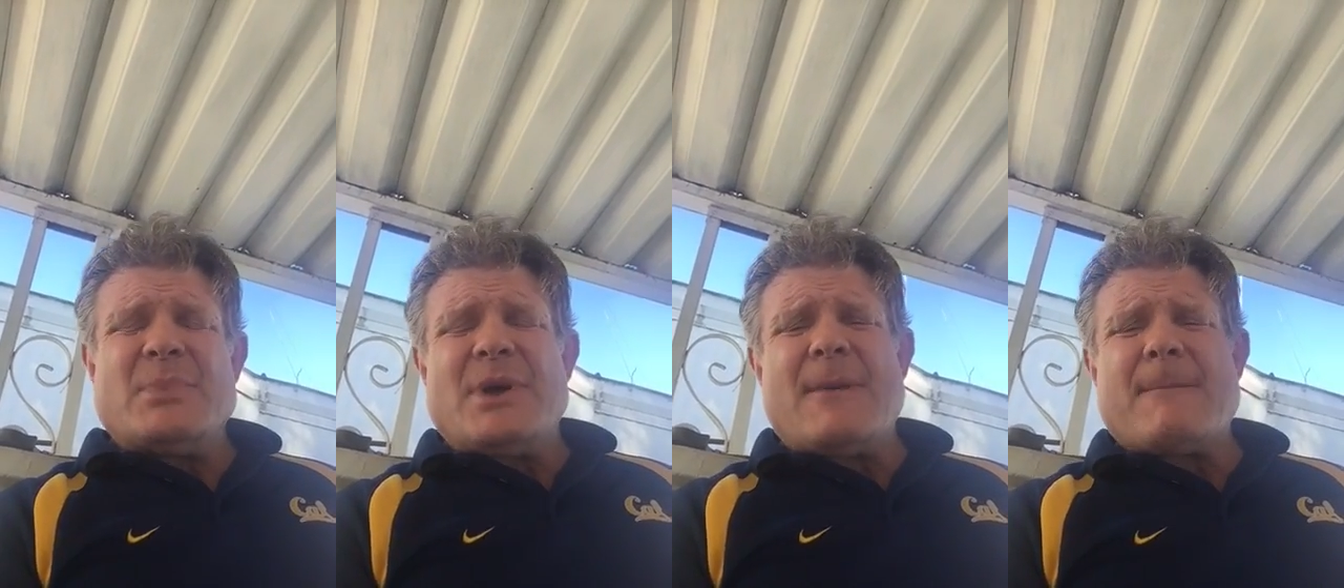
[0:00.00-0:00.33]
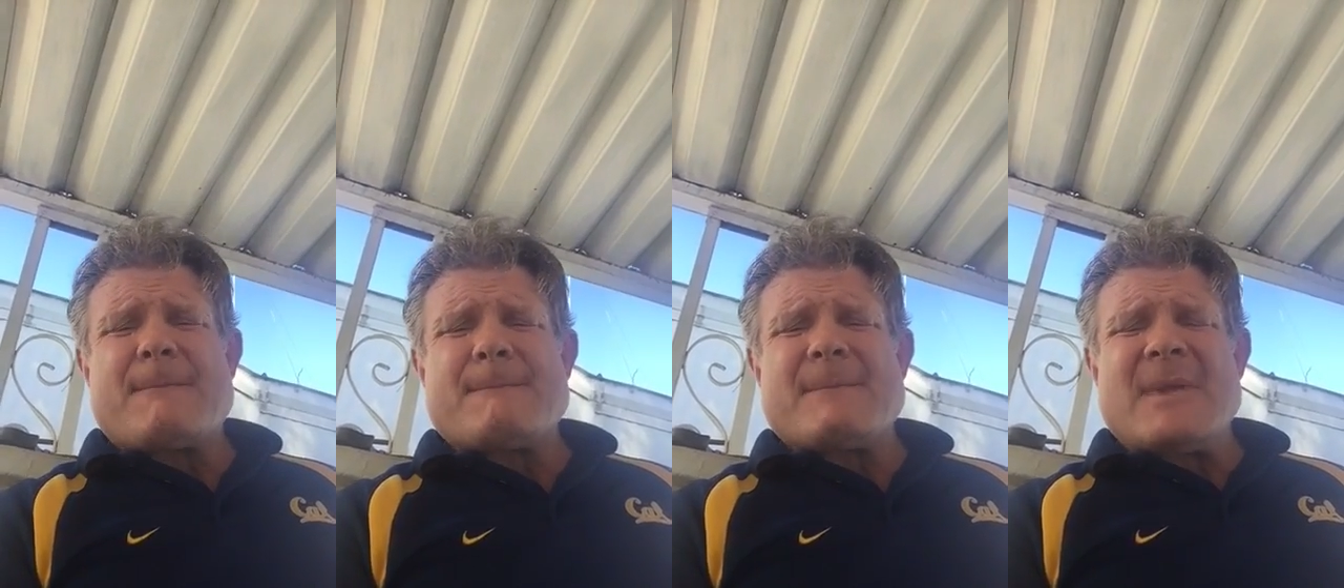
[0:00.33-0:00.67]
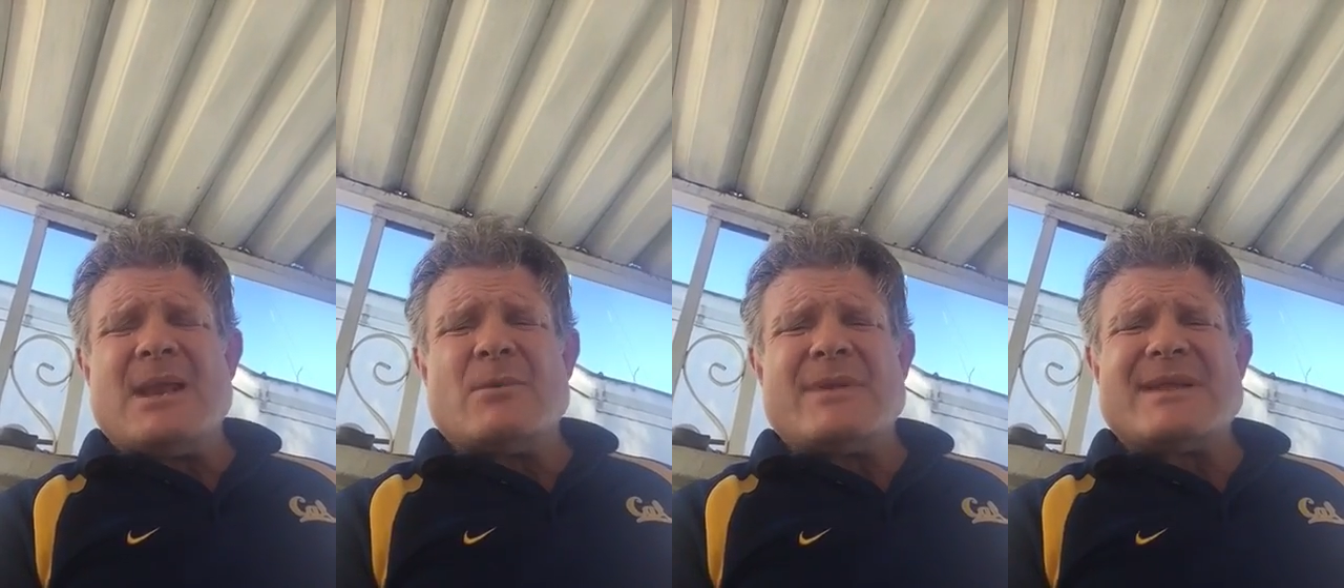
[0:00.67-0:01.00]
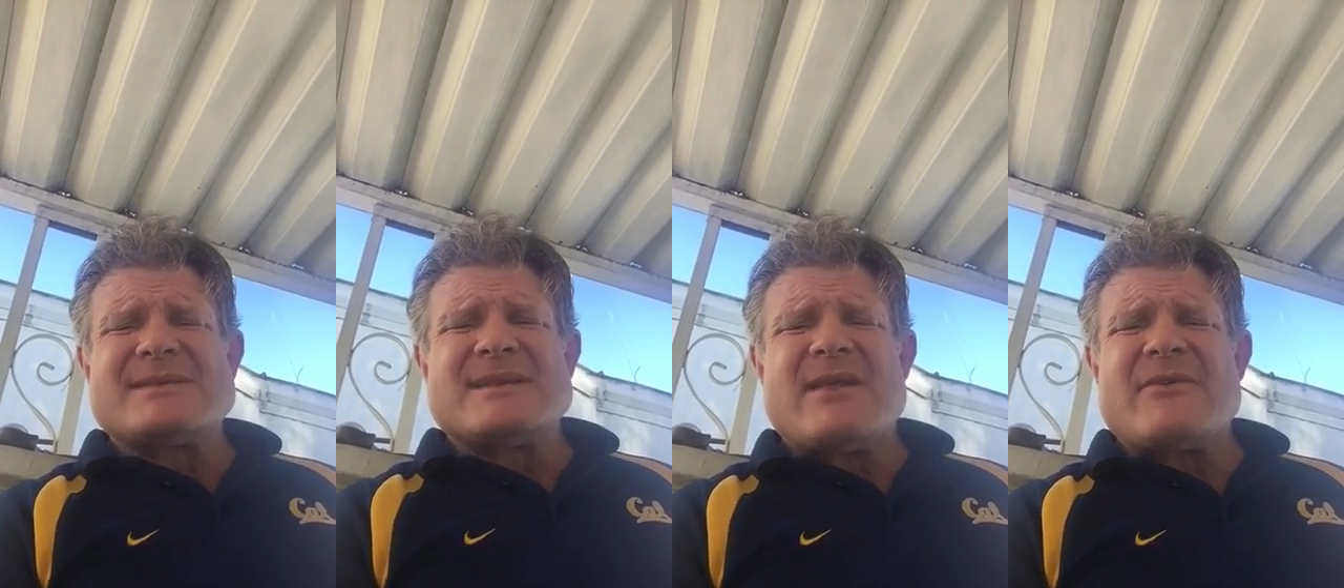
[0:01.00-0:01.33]
But anyway,
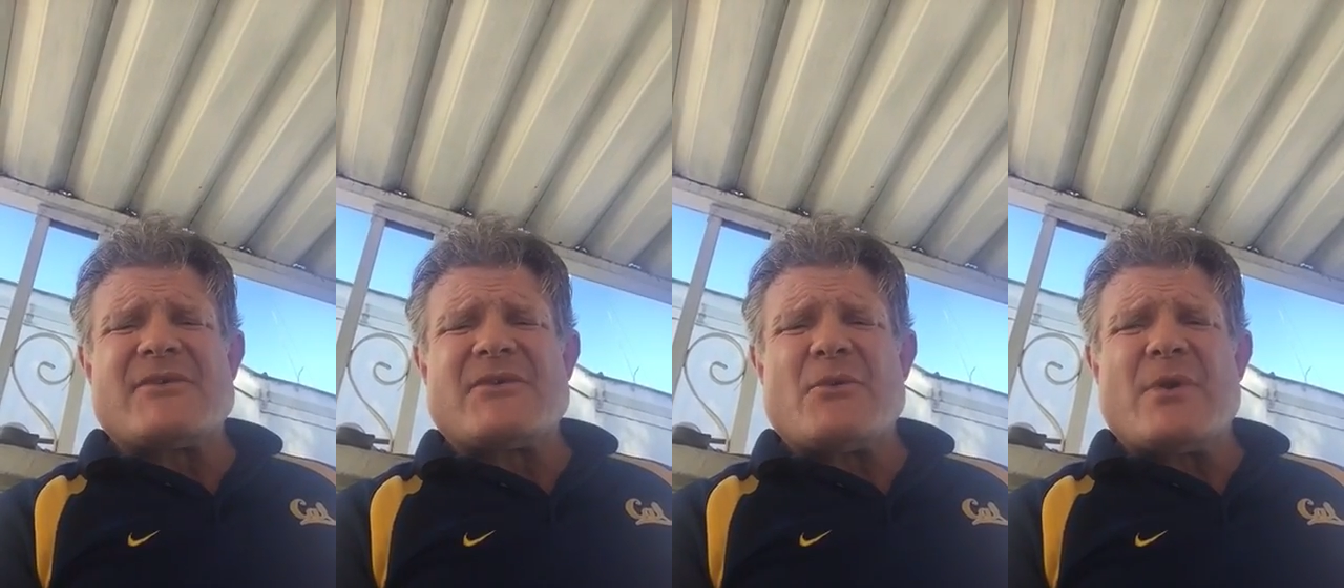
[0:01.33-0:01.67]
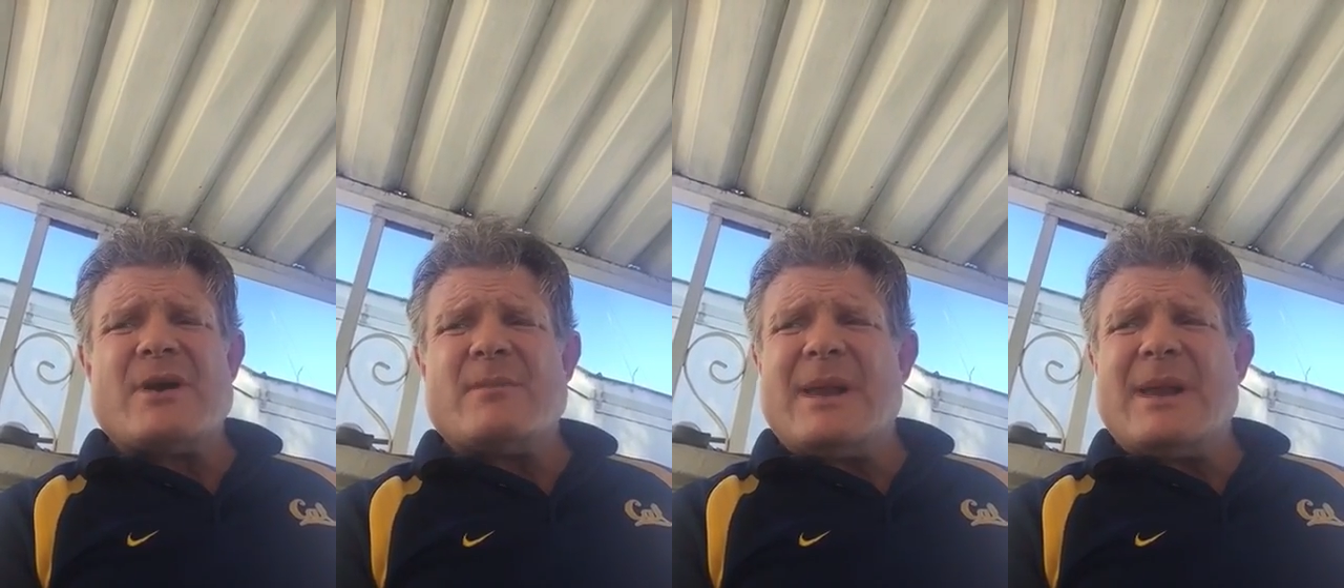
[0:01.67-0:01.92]
that's another story.